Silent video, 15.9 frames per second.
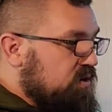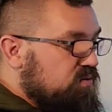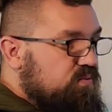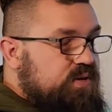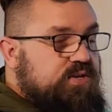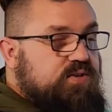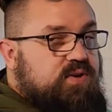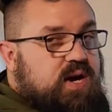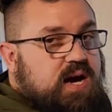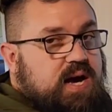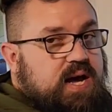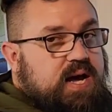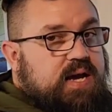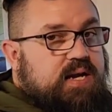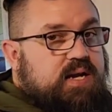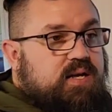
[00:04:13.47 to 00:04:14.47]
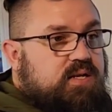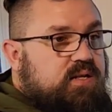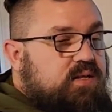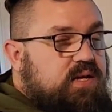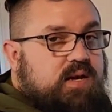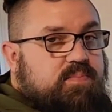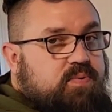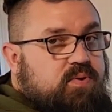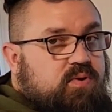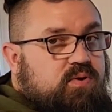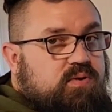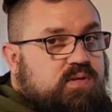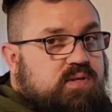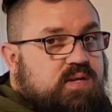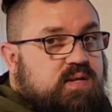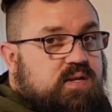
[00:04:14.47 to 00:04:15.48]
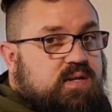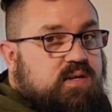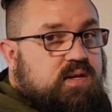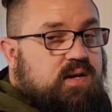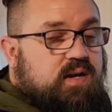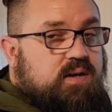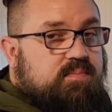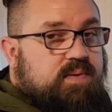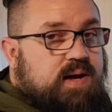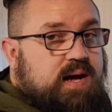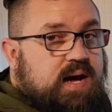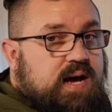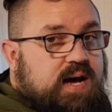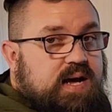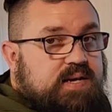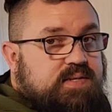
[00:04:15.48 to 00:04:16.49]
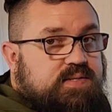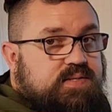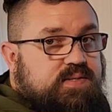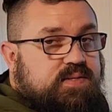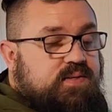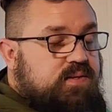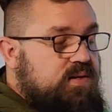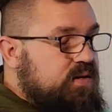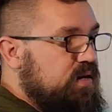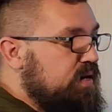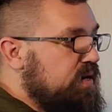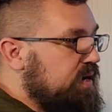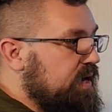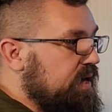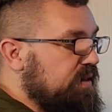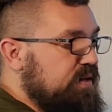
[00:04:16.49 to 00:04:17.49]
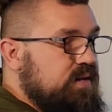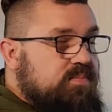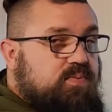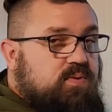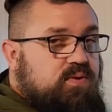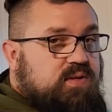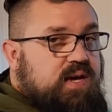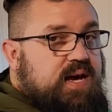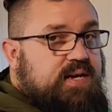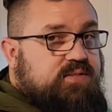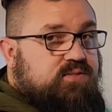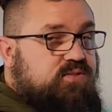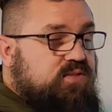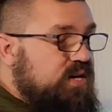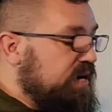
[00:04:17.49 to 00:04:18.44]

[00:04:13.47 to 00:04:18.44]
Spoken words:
we tried Leopold highs and Leopold extra